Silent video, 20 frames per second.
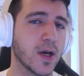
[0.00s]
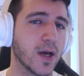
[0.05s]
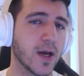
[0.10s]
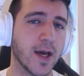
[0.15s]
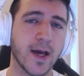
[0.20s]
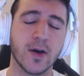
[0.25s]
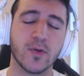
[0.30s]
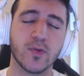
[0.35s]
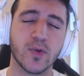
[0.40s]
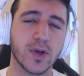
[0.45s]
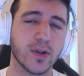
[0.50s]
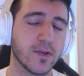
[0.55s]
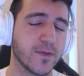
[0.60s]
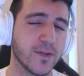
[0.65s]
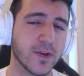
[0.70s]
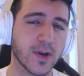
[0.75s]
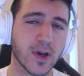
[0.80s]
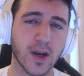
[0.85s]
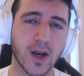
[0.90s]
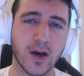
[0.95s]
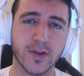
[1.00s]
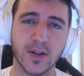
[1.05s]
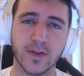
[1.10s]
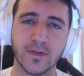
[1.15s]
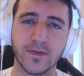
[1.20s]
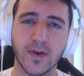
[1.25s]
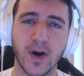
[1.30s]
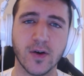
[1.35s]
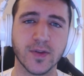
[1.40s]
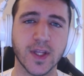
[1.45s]
We'll figure out the
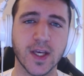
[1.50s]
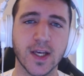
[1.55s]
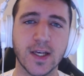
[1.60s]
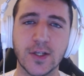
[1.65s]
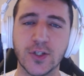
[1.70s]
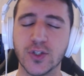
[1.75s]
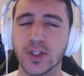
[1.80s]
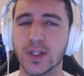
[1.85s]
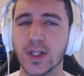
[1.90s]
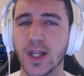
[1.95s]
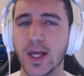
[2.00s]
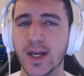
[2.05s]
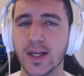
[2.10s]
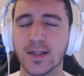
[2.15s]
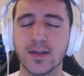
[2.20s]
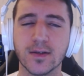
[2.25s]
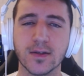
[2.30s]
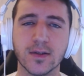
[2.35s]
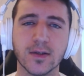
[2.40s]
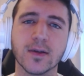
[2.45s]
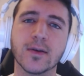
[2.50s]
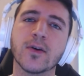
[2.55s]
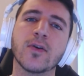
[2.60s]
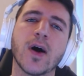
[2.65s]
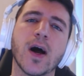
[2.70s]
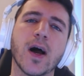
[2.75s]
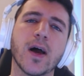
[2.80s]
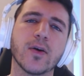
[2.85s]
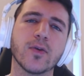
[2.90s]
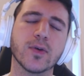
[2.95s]
foundation later, you know.
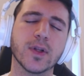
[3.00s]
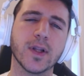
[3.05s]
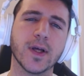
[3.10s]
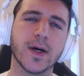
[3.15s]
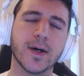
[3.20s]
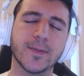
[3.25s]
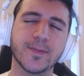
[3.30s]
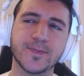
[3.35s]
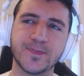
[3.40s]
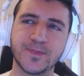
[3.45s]
I will